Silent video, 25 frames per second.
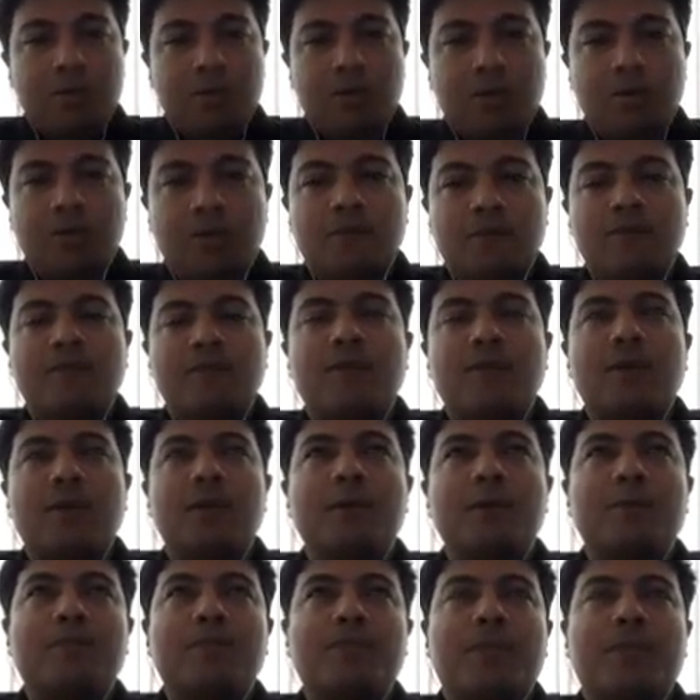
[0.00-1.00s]
of
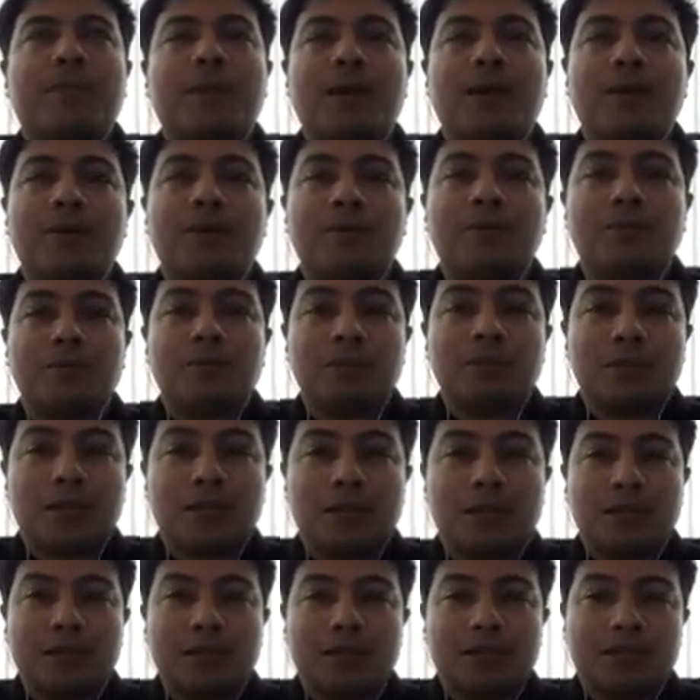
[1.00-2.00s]
how to
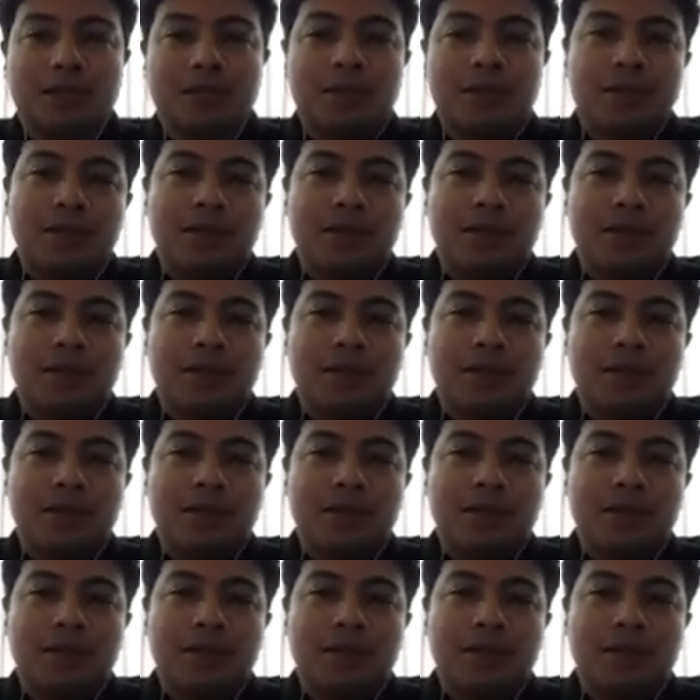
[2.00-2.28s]
cite.